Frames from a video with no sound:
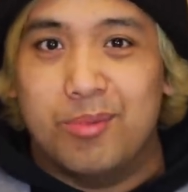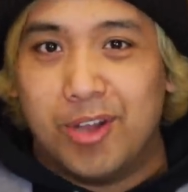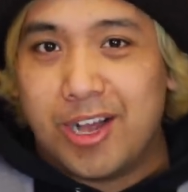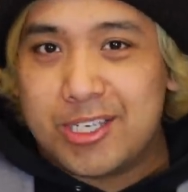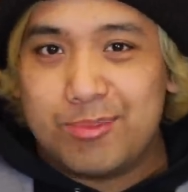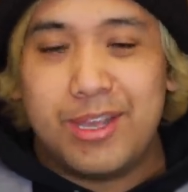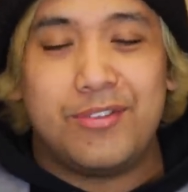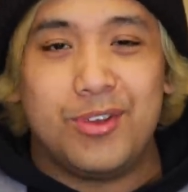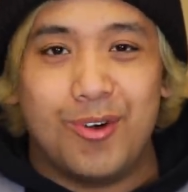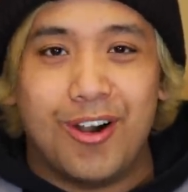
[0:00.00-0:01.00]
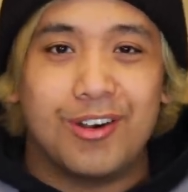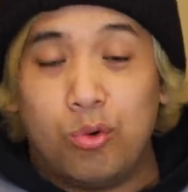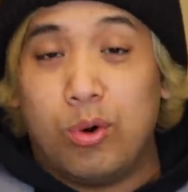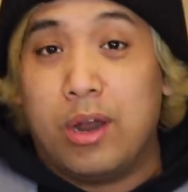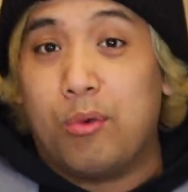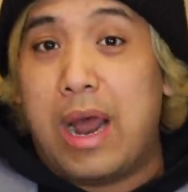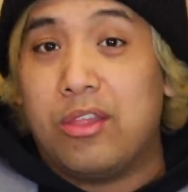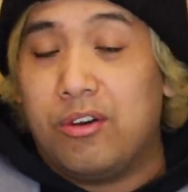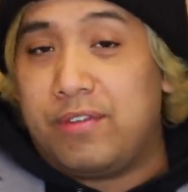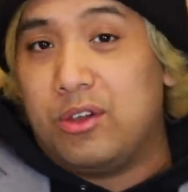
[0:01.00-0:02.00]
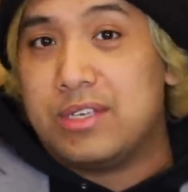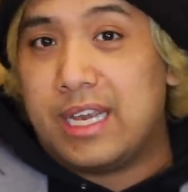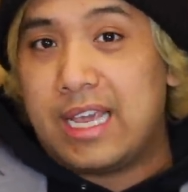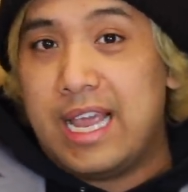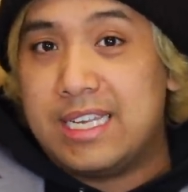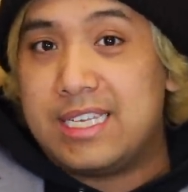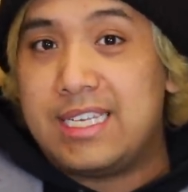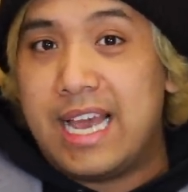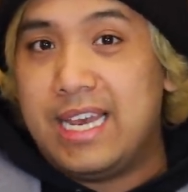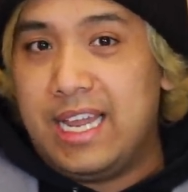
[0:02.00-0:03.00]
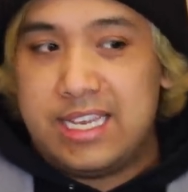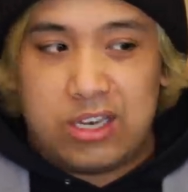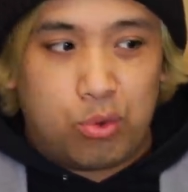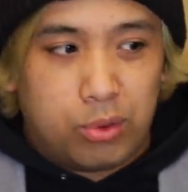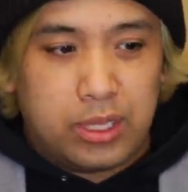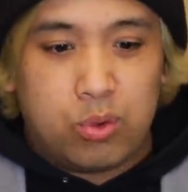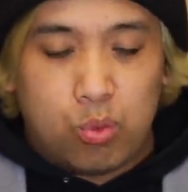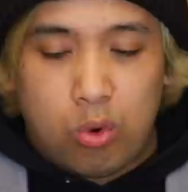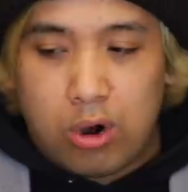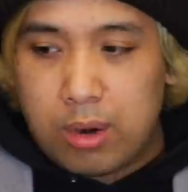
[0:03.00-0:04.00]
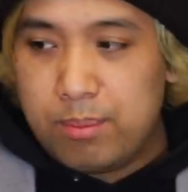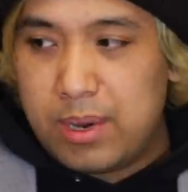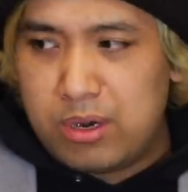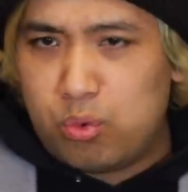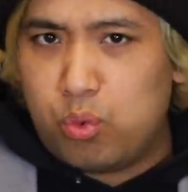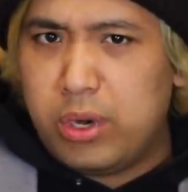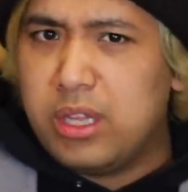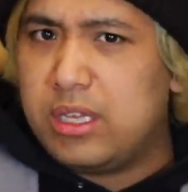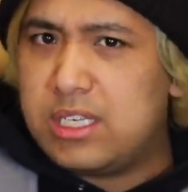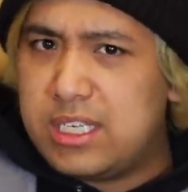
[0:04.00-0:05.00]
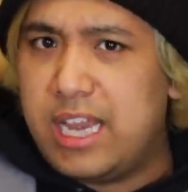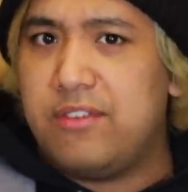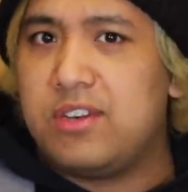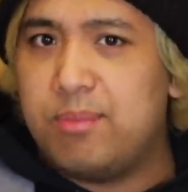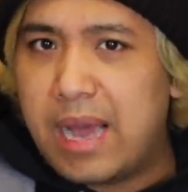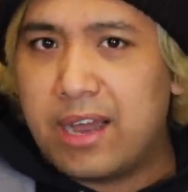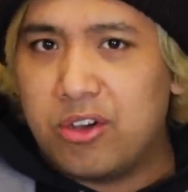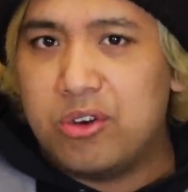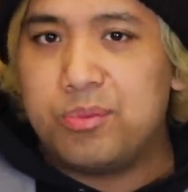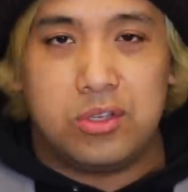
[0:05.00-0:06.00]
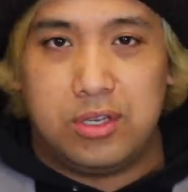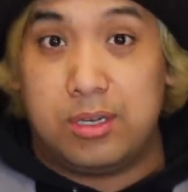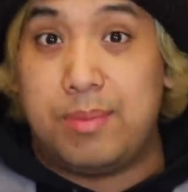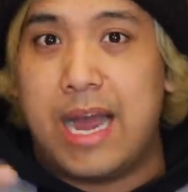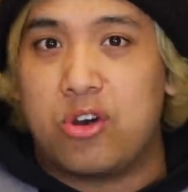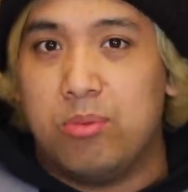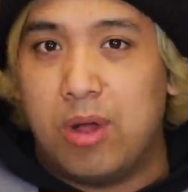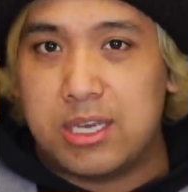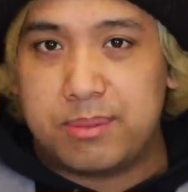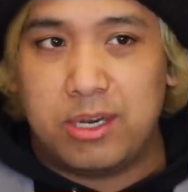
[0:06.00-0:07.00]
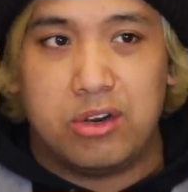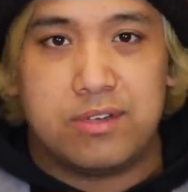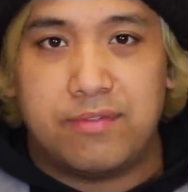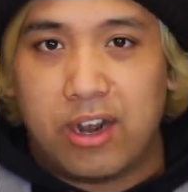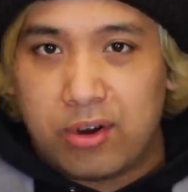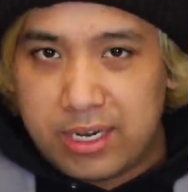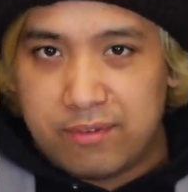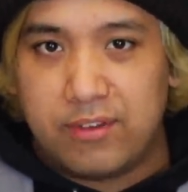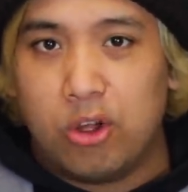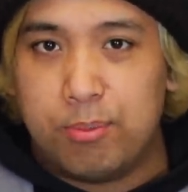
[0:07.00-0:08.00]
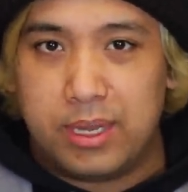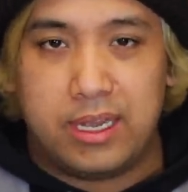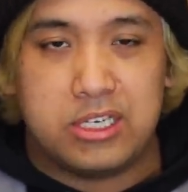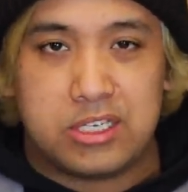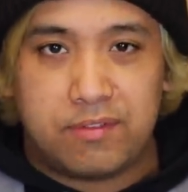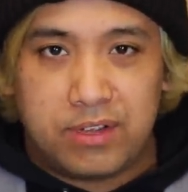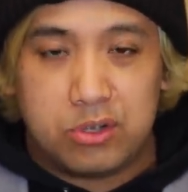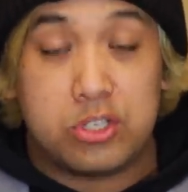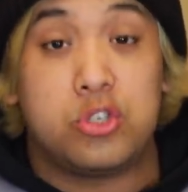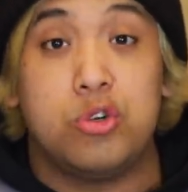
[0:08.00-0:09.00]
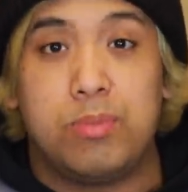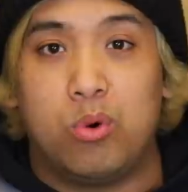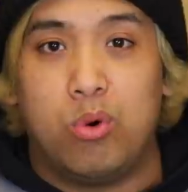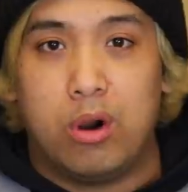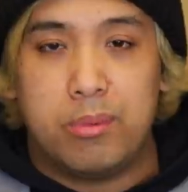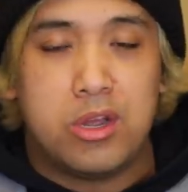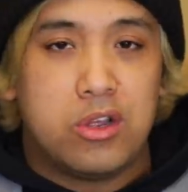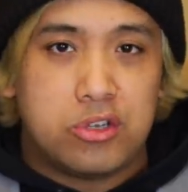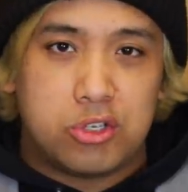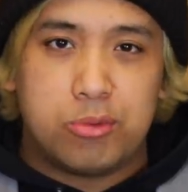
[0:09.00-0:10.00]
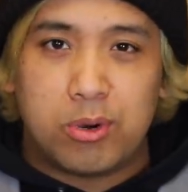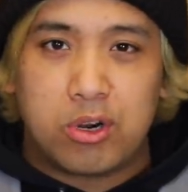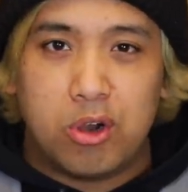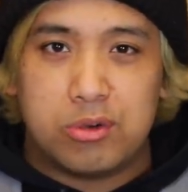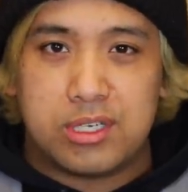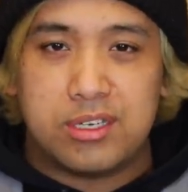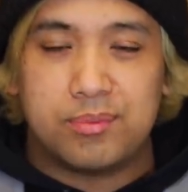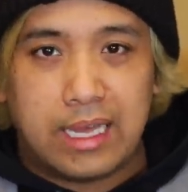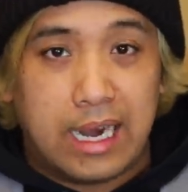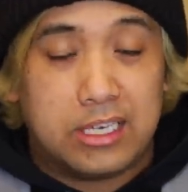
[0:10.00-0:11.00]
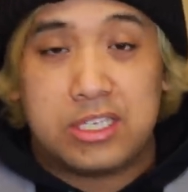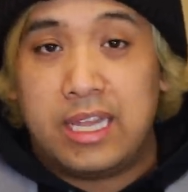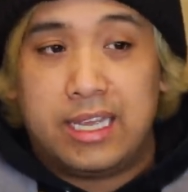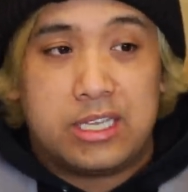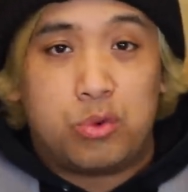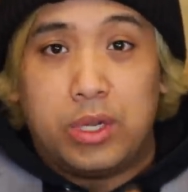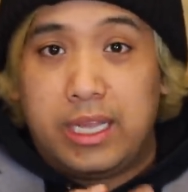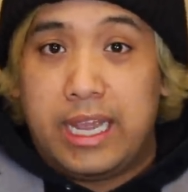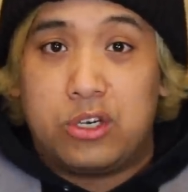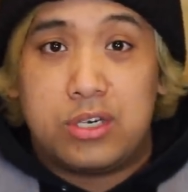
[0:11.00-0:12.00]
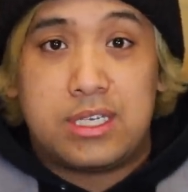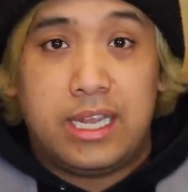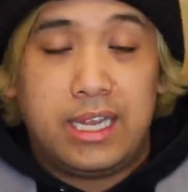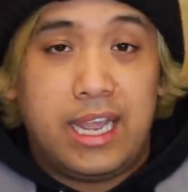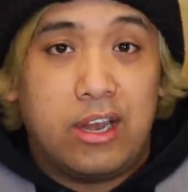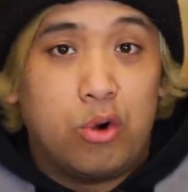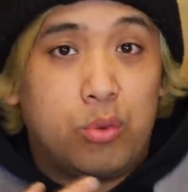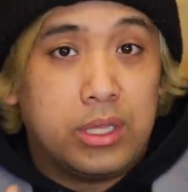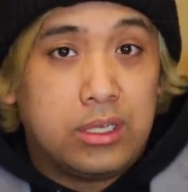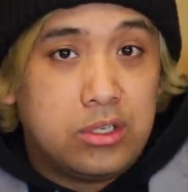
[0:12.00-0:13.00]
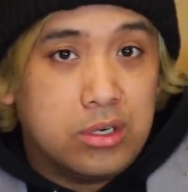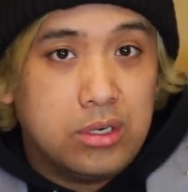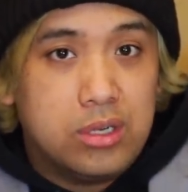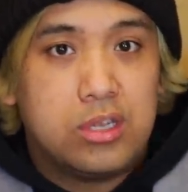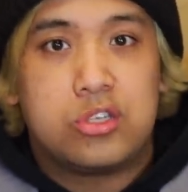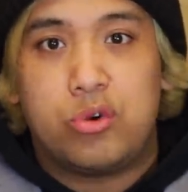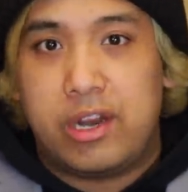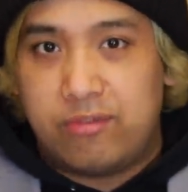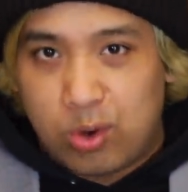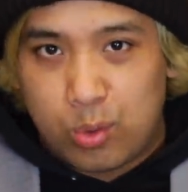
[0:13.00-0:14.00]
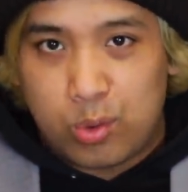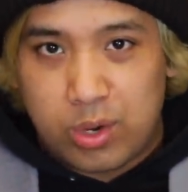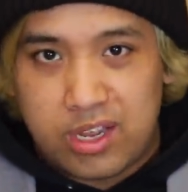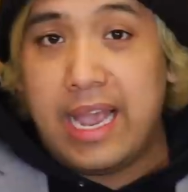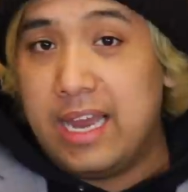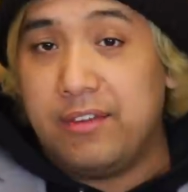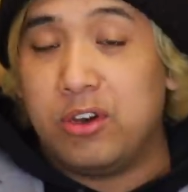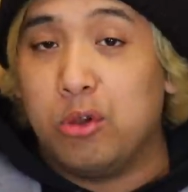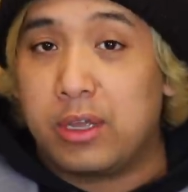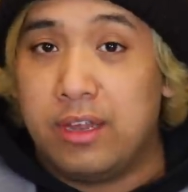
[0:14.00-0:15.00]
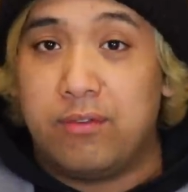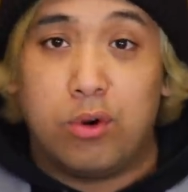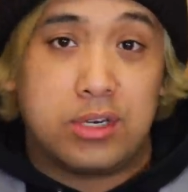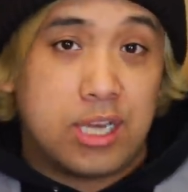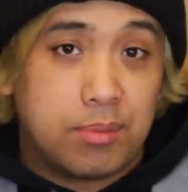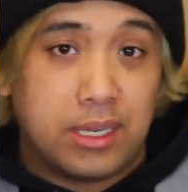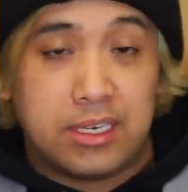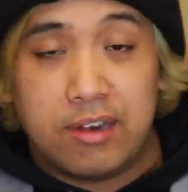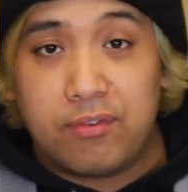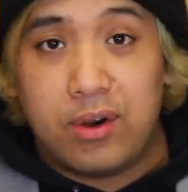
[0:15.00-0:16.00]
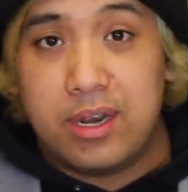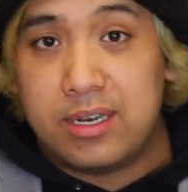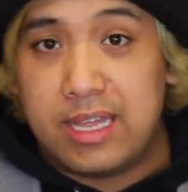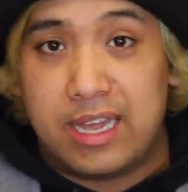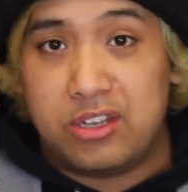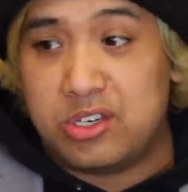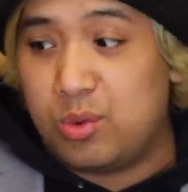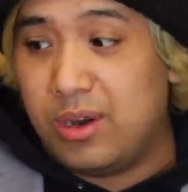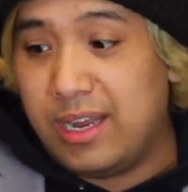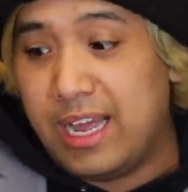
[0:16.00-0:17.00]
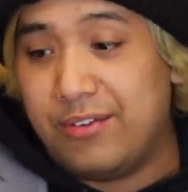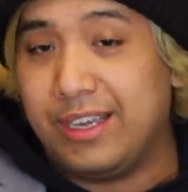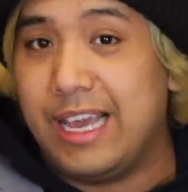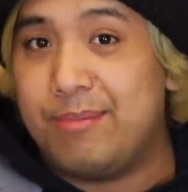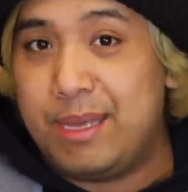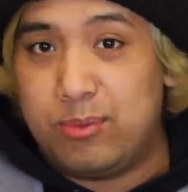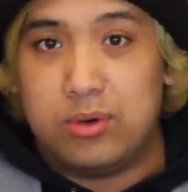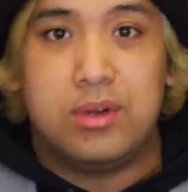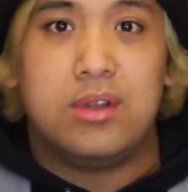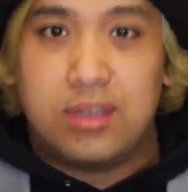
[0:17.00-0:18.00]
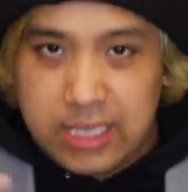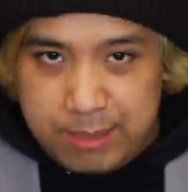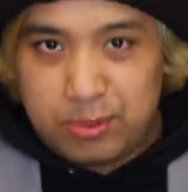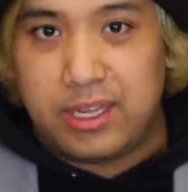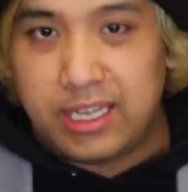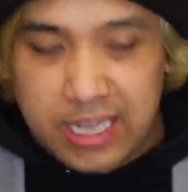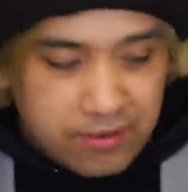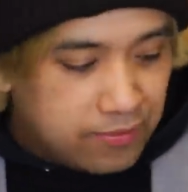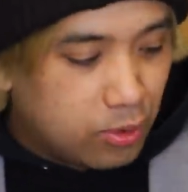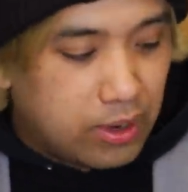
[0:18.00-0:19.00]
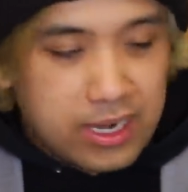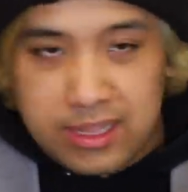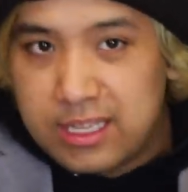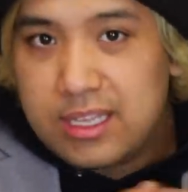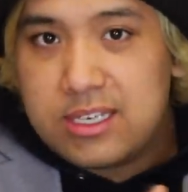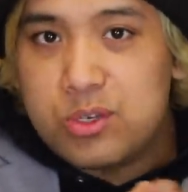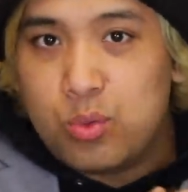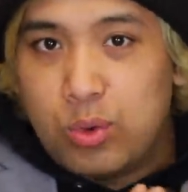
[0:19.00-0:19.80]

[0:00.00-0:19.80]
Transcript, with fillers: blossom if you are. What rather feels like instead is a really warm but really safe tobacco. So the tobacco blossom here is very enveloping. It just feels super warm, super cozy, and I just think it's really interesting in a really good, straightforward way. And if you're looking for something different that you just want to have, again, people keep leaning in for, I think this is